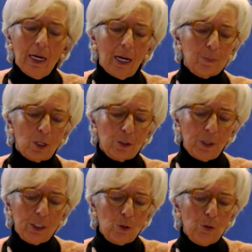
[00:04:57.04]
I'm not
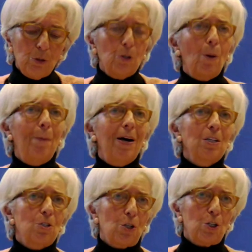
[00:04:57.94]
going to, you know,
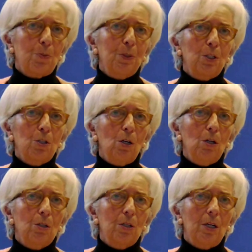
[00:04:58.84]
pass judgment
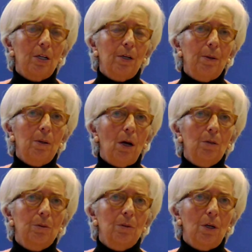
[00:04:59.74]
on
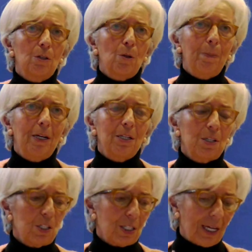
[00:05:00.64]
the
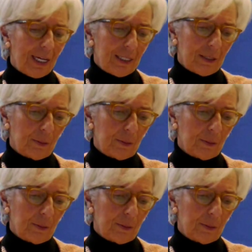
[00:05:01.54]
past, and